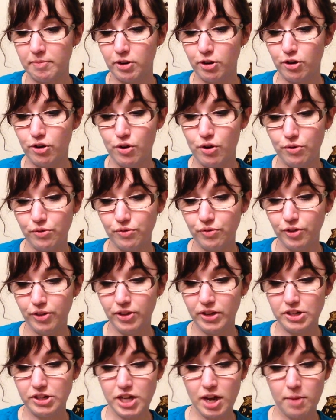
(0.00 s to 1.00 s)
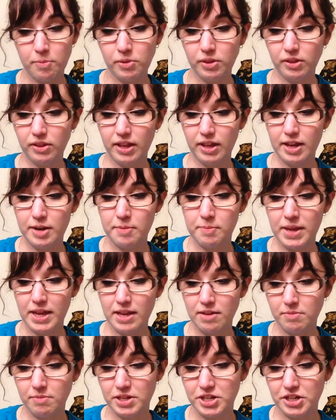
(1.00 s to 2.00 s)
Known for their top-of-the-line
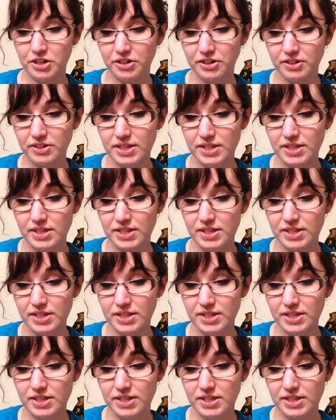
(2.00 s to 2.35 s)
paint materials,